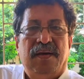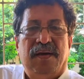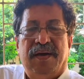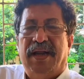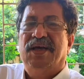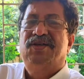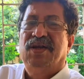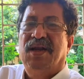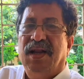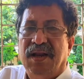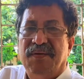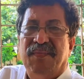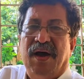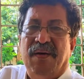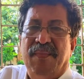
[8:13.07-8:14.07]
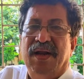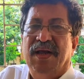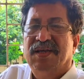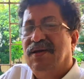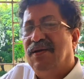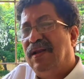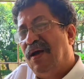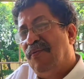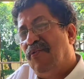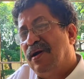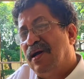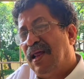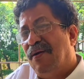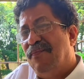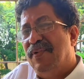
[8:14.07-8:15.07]
natural environment, natural havoc,
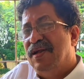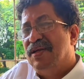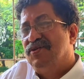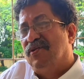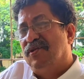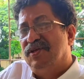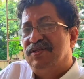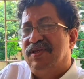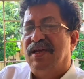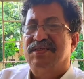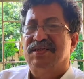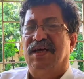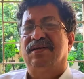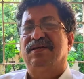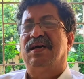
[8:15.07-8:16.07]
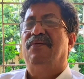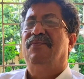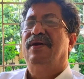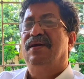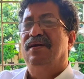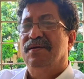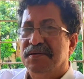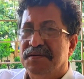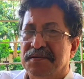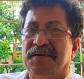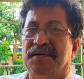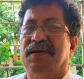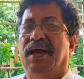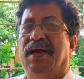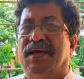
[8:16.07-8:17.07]
calamities, all these things are coming
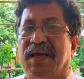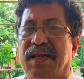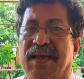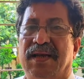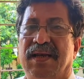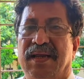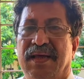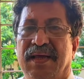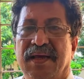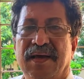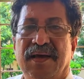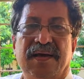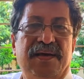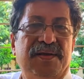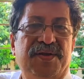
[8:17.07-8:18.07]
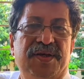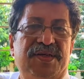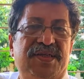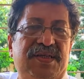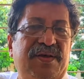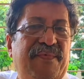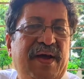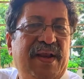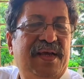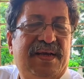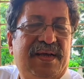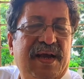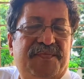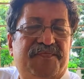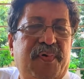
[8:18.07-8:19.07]
recurringly. This is a very
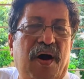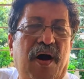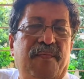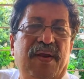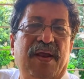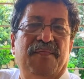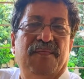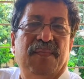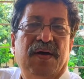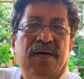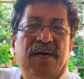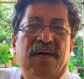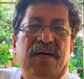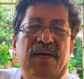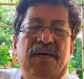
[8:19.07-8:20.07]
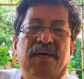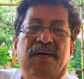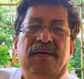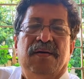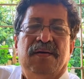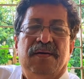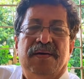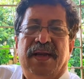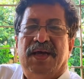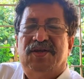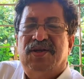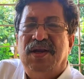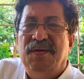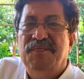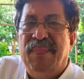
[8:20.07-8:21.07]
great problem.
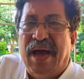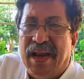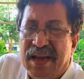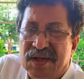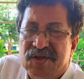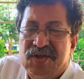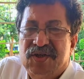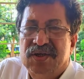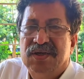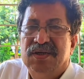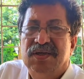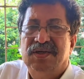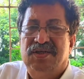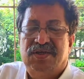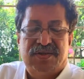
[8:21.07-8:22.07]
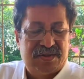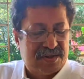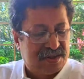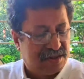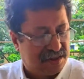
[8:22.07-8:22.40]
Natural imbalance is,